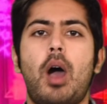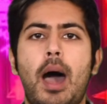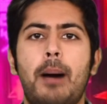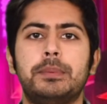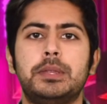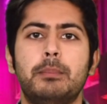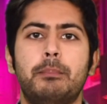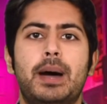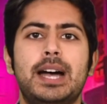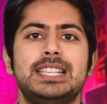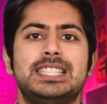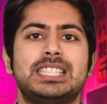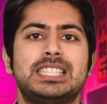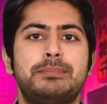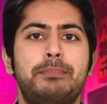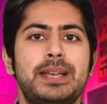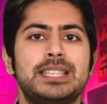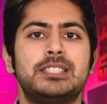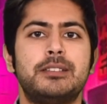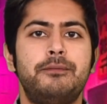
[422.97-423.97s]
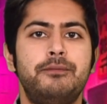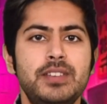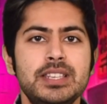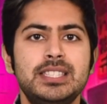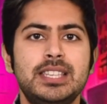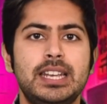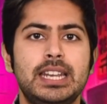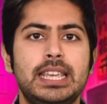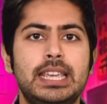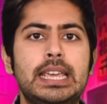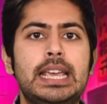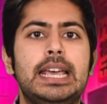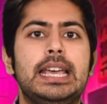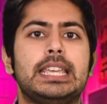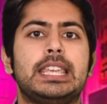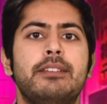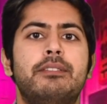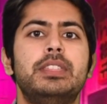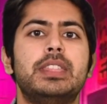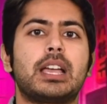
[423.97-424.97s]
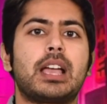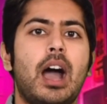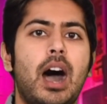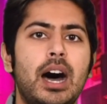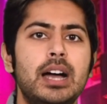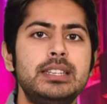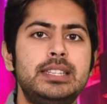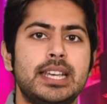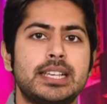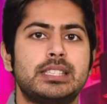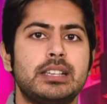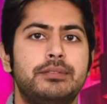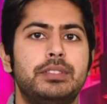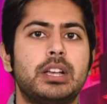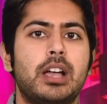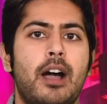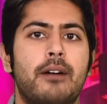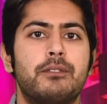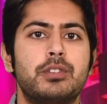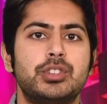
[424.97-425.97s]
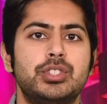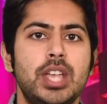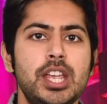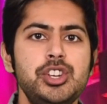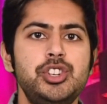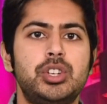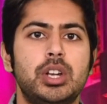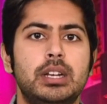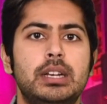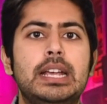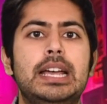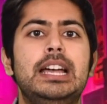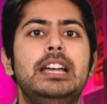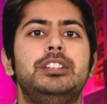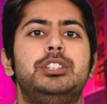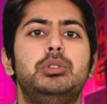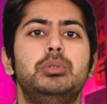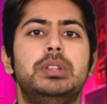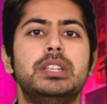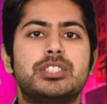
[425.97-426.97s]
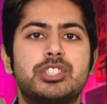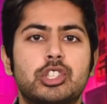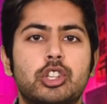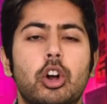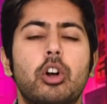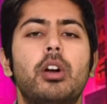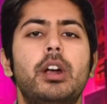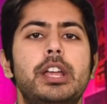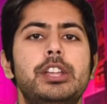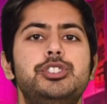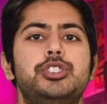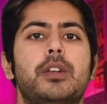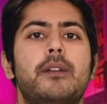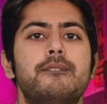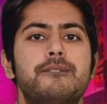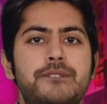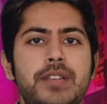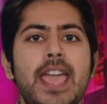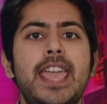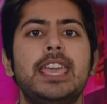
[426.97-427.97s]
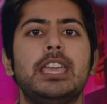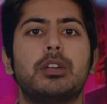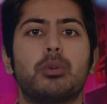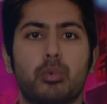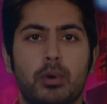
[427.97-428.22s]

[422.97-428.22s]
optimized specificity, given the context of the conversation, to discourage vague